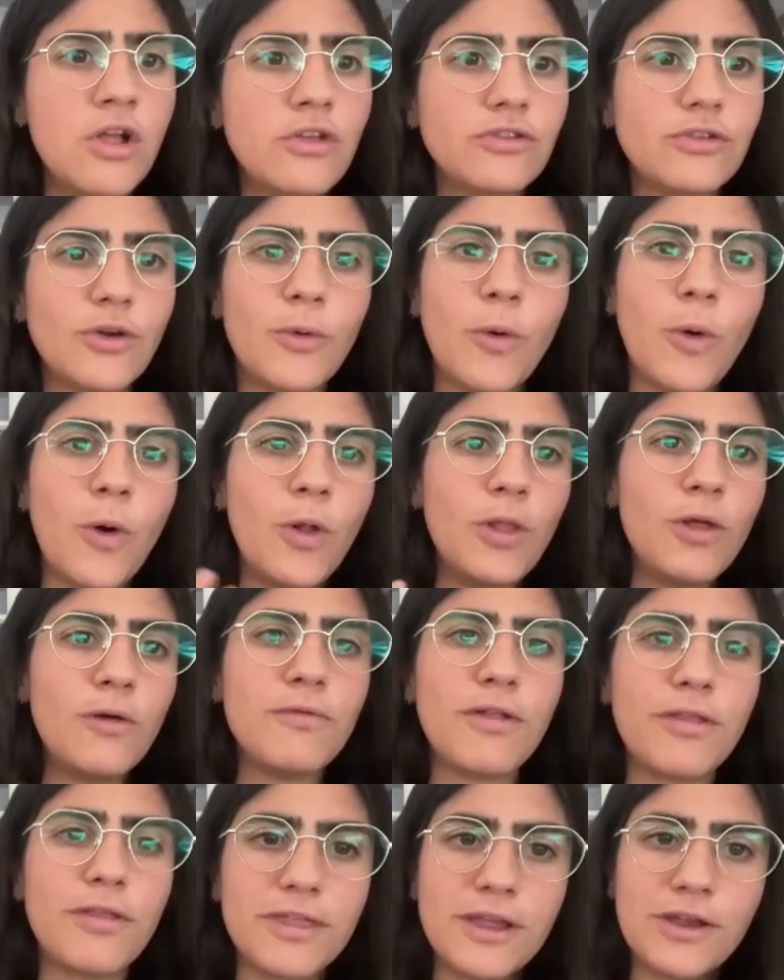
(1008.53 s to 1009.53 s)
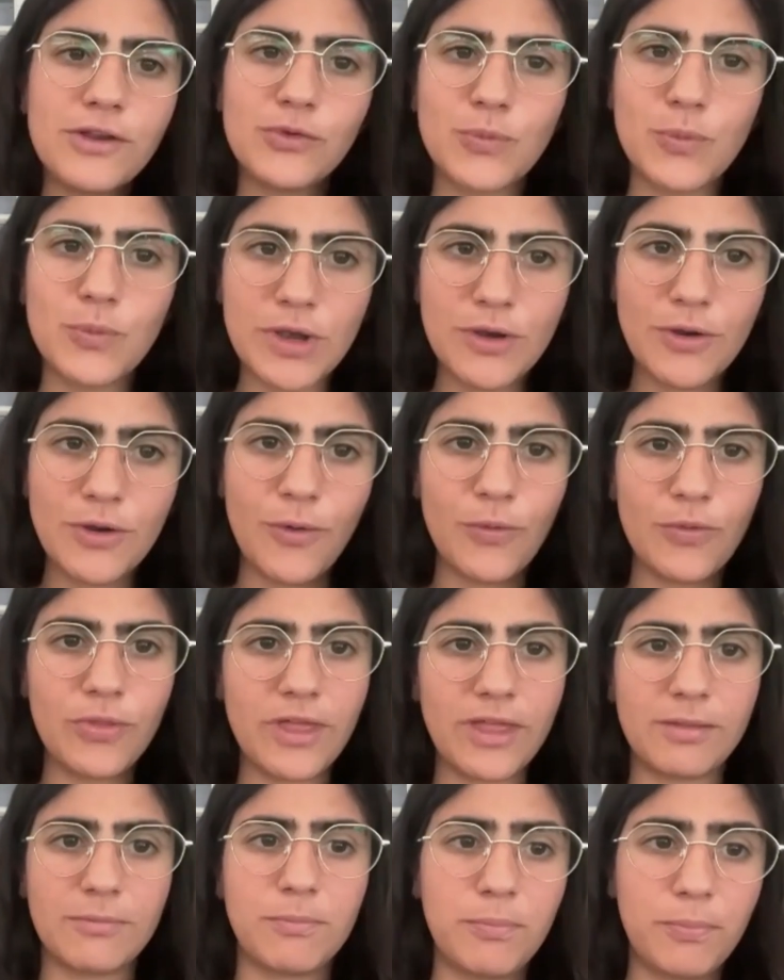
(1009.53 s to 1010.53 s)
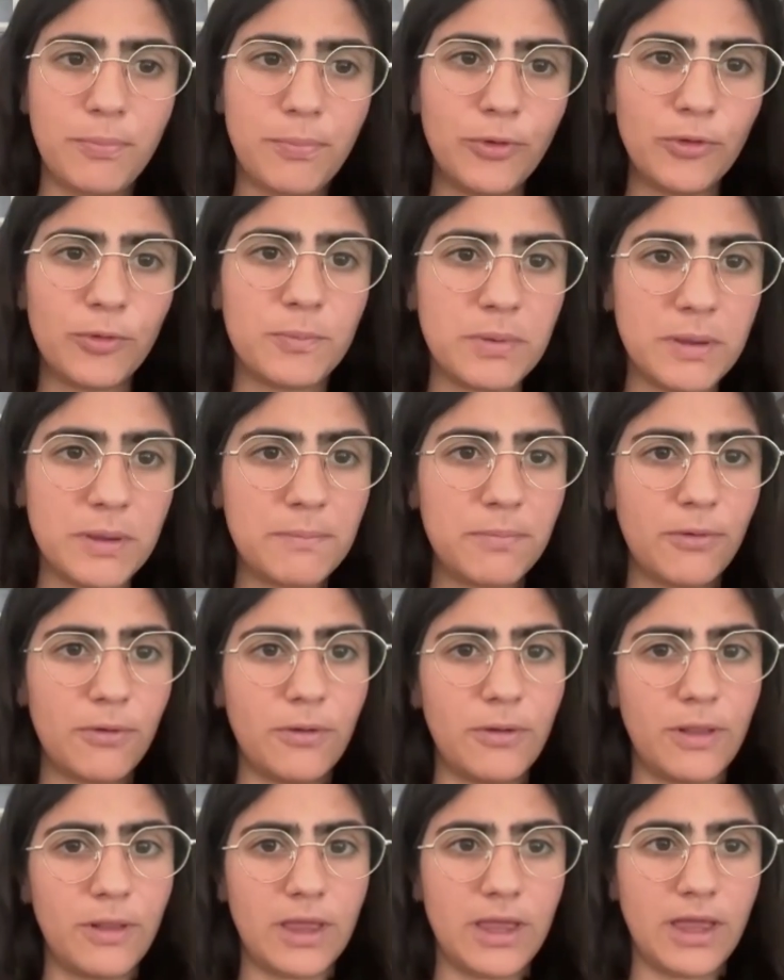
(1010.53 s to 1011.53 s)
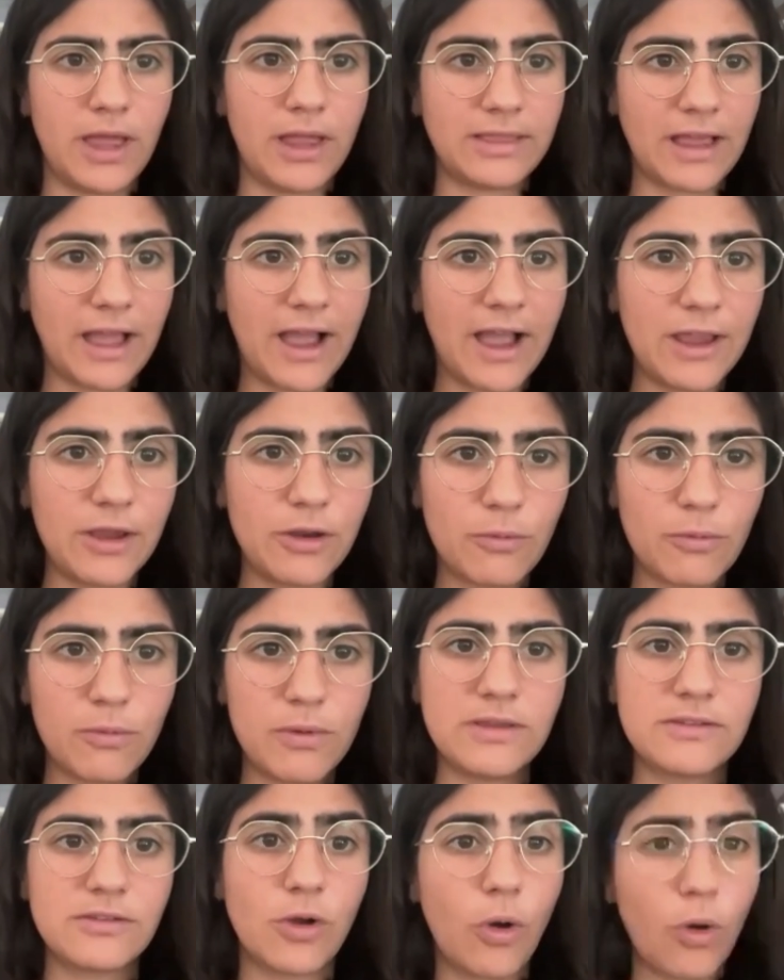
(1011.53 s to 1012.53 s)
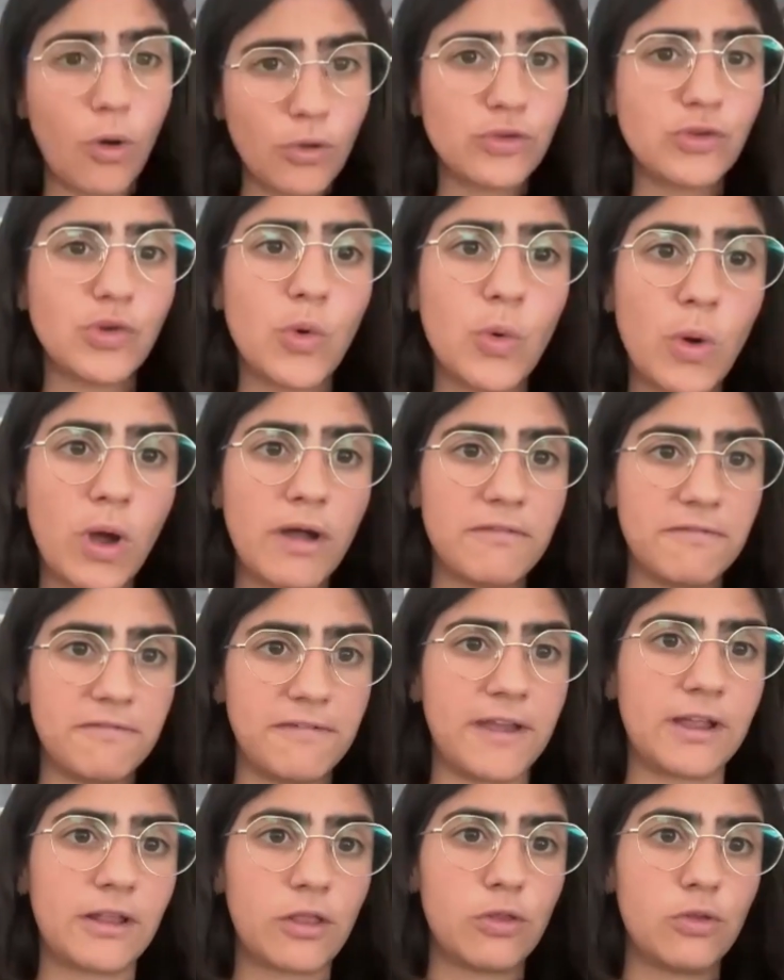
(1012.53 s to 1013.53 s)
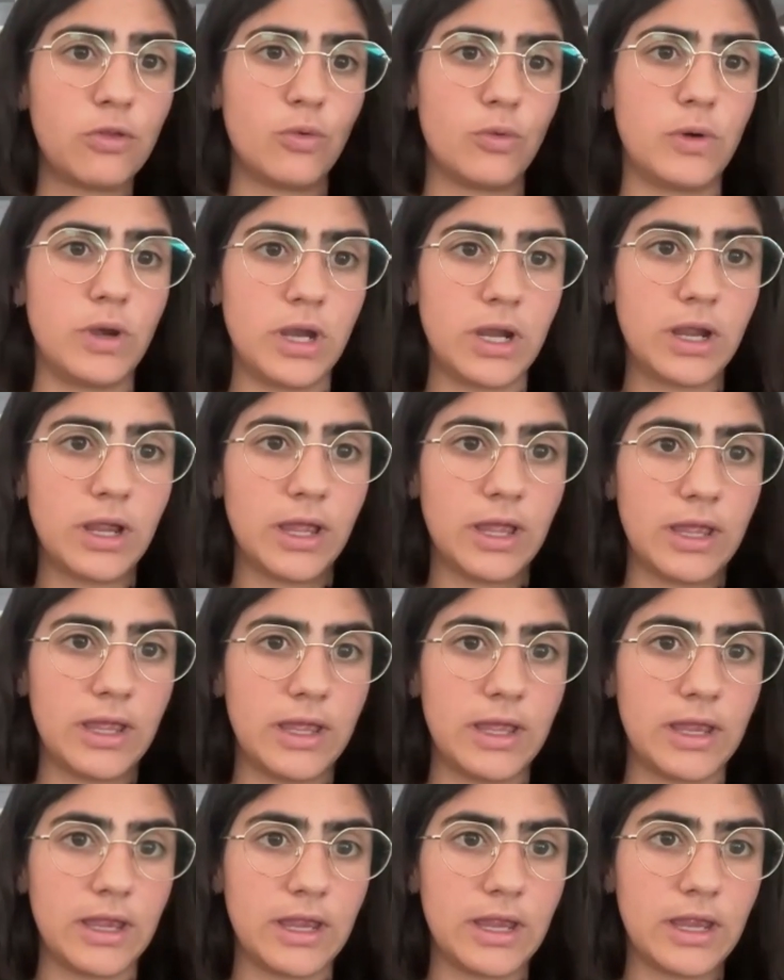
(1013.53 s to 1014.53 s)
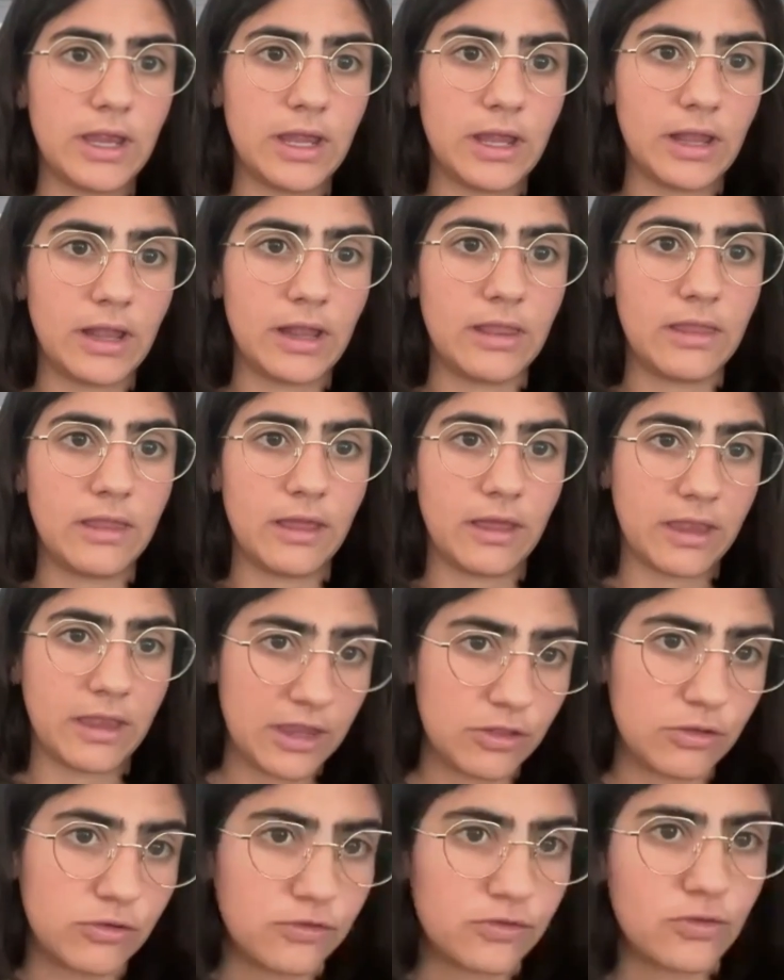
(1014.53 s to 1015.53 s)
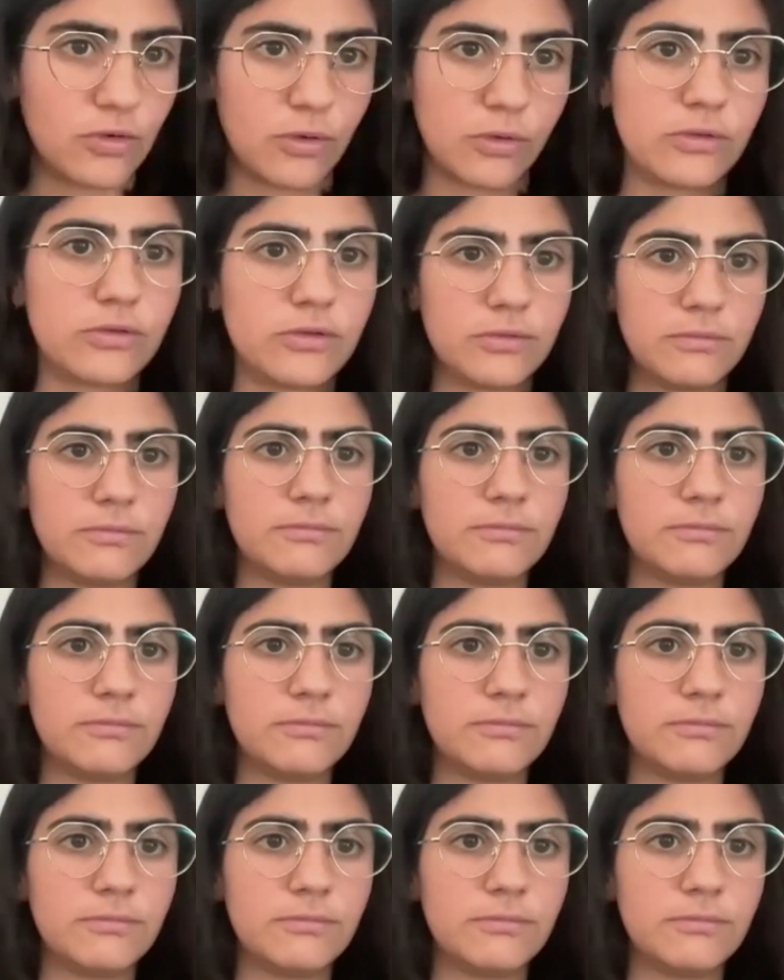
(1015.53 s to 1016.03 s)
So all of the things we know that put people at higher risk also affect during heat strokes.